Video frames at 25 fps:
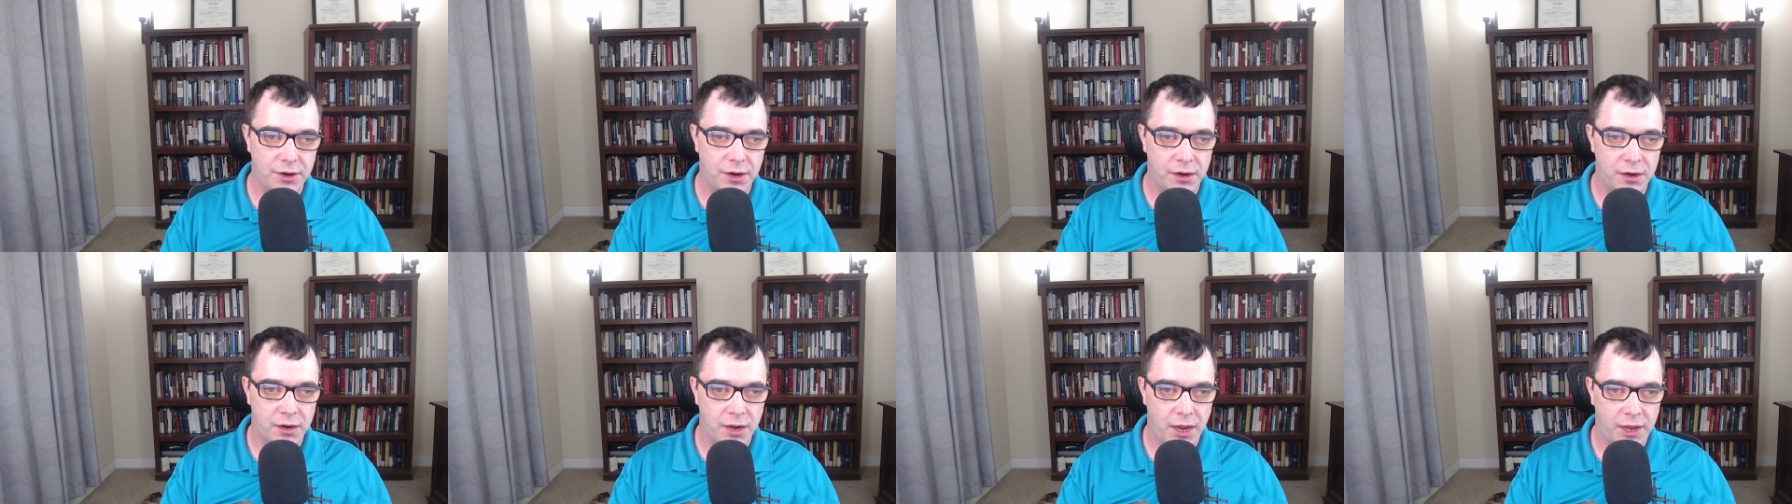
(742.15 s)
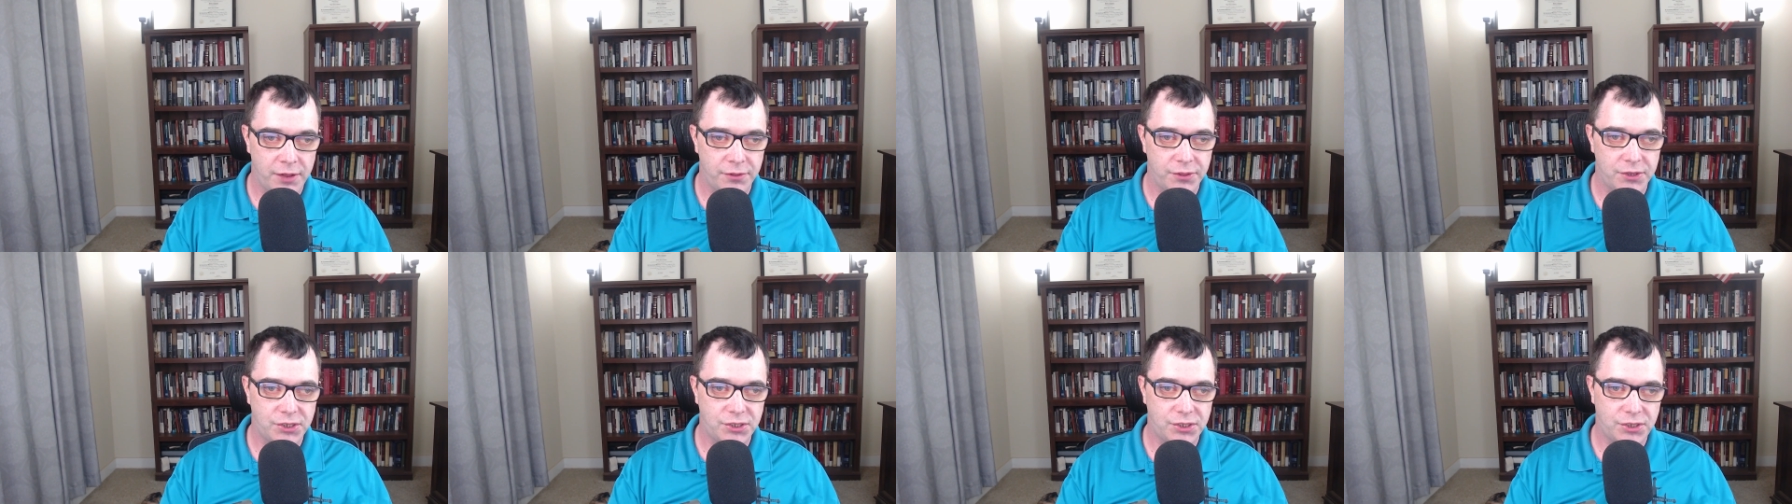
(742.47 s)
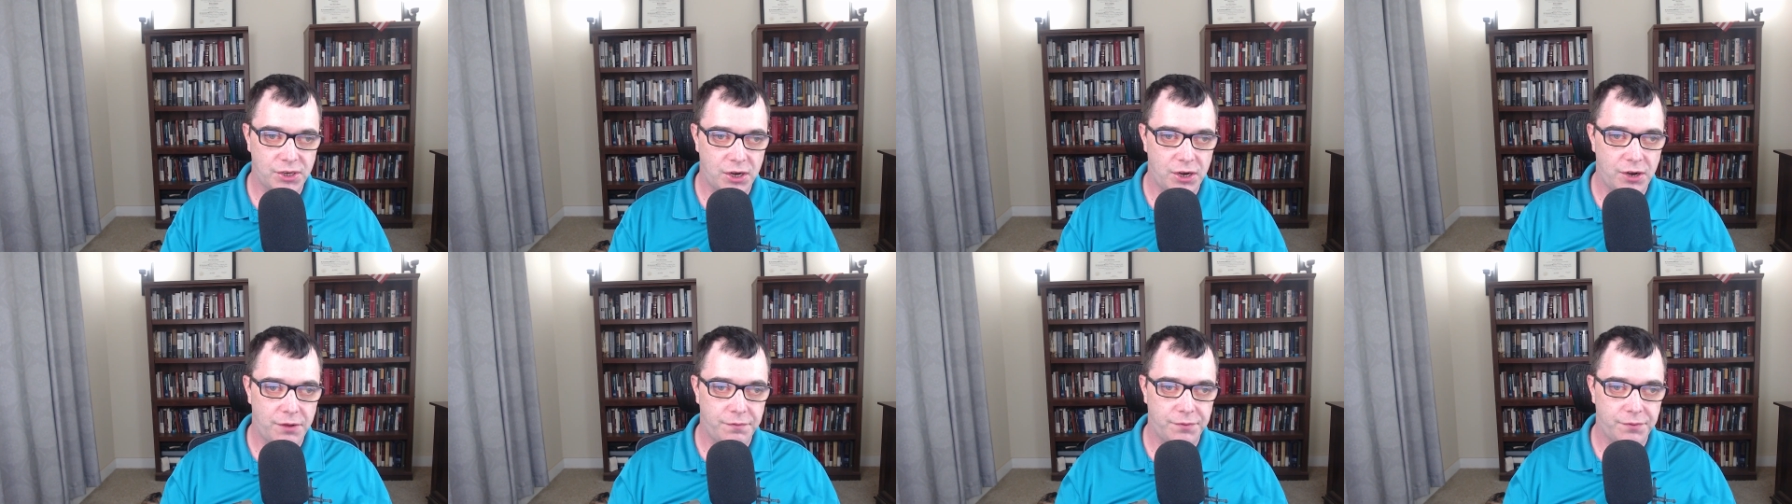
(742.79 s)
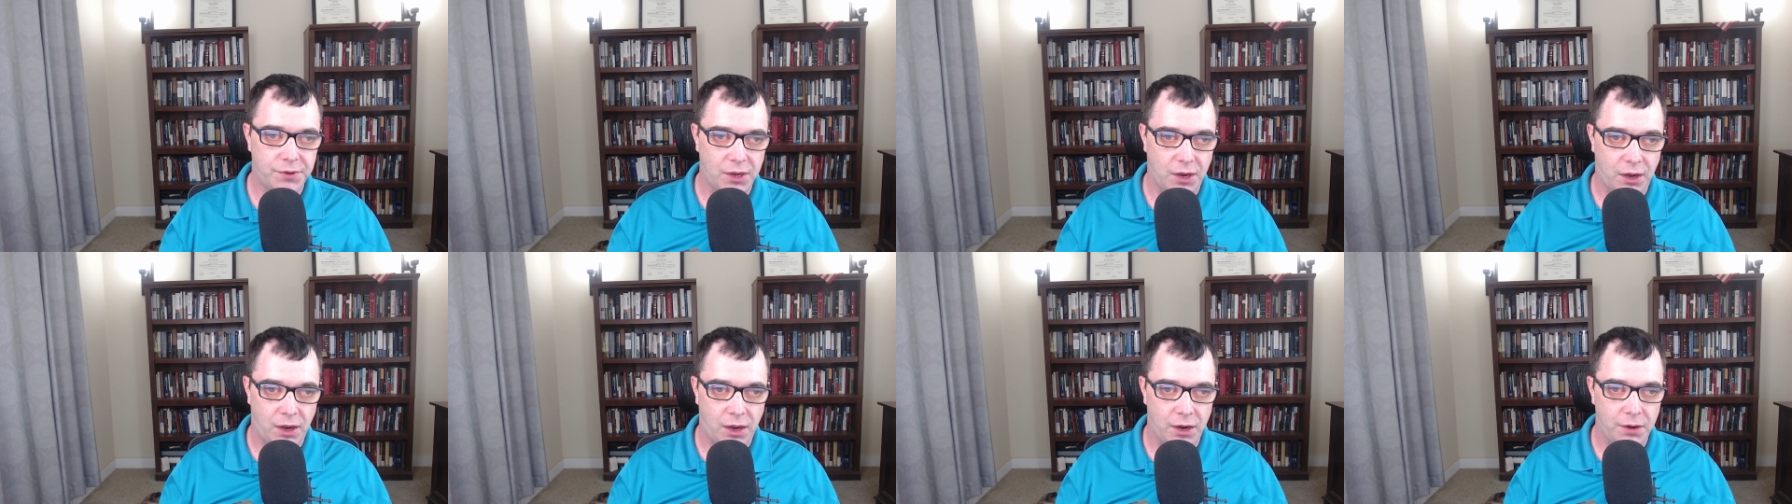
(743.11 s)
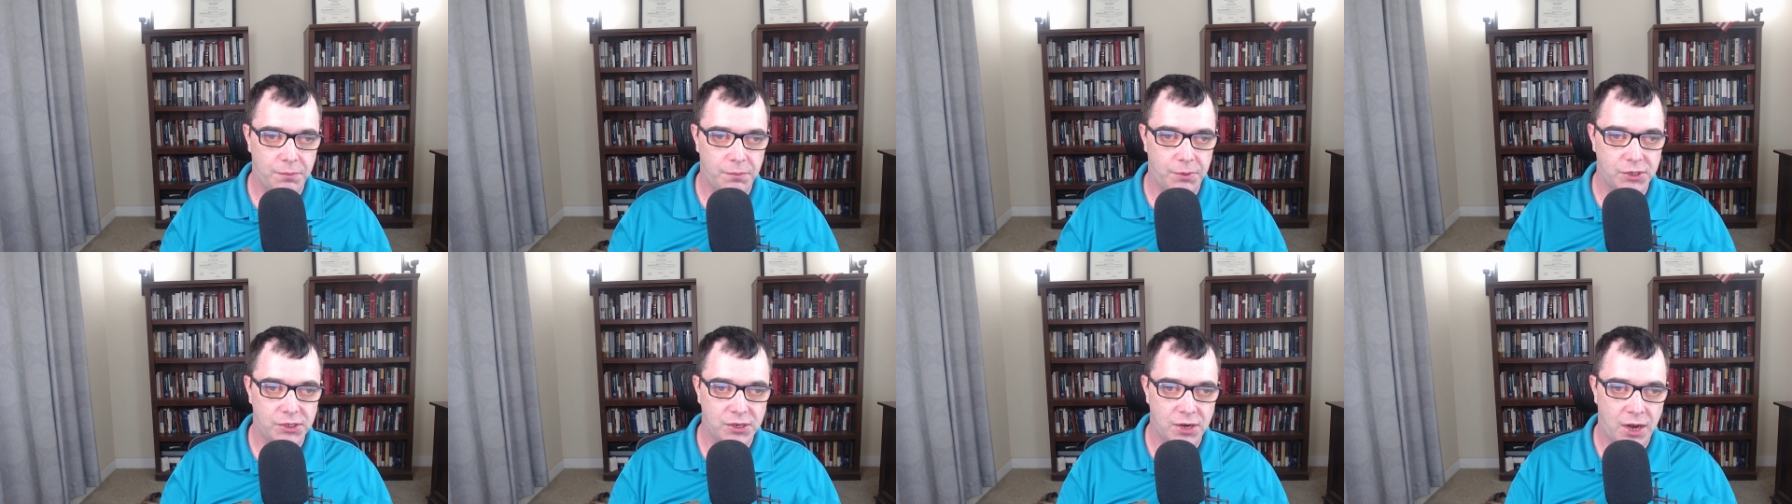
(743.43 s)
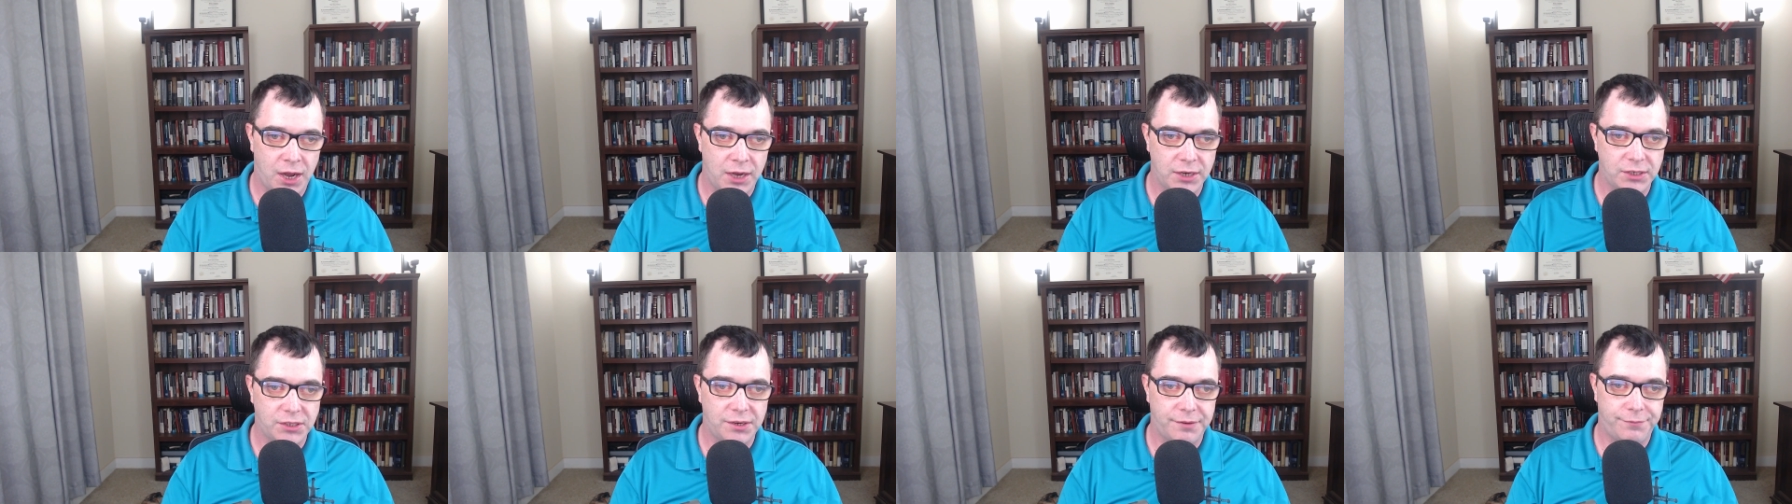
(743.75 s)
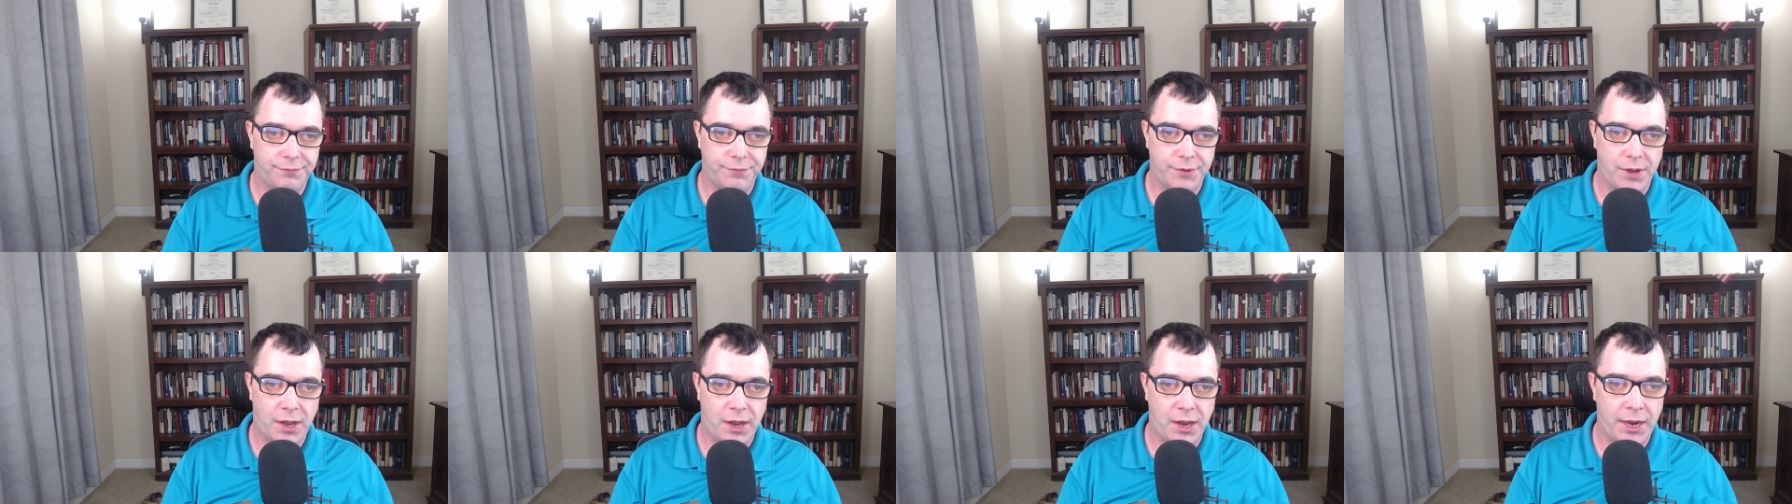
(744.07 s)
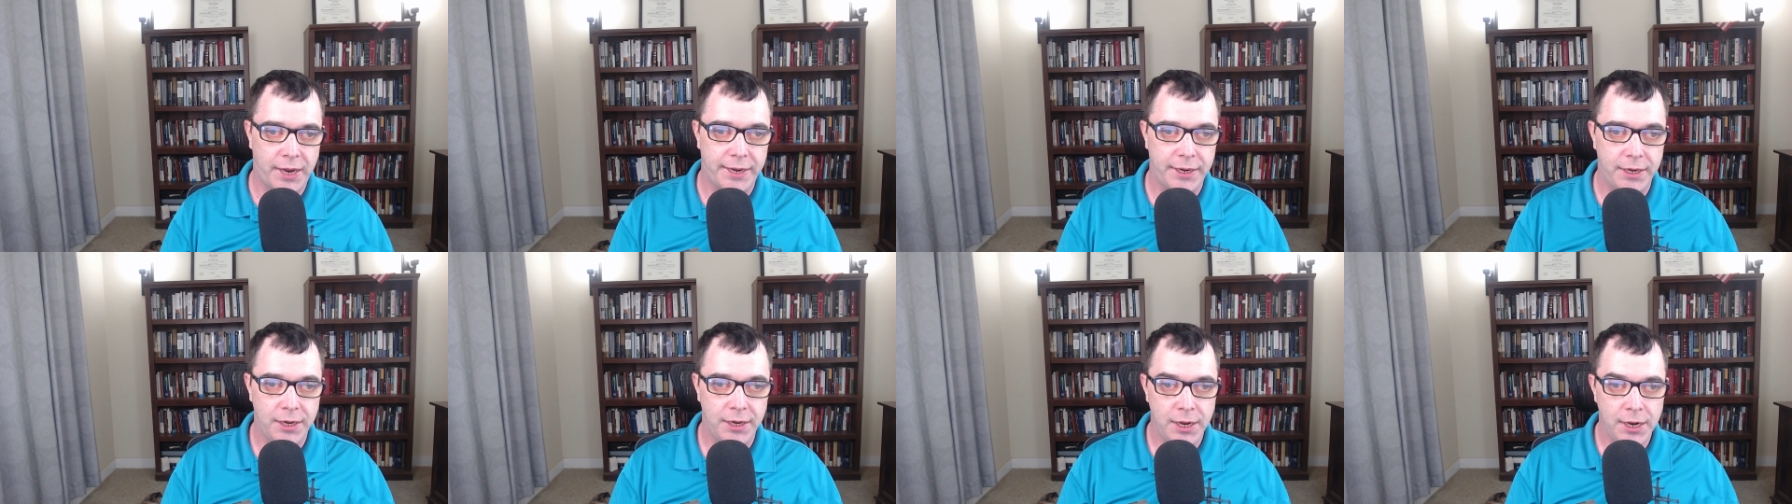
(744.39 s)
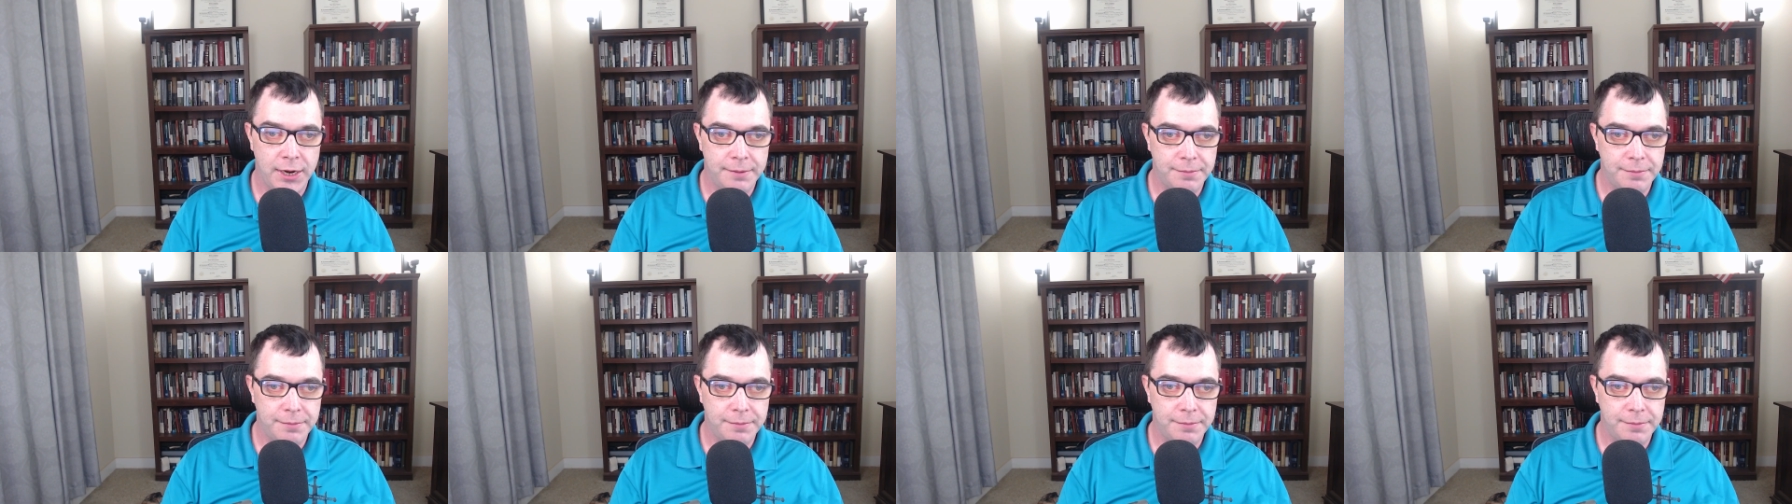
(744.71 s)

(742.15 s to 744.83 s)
on how the Son of God was not divine,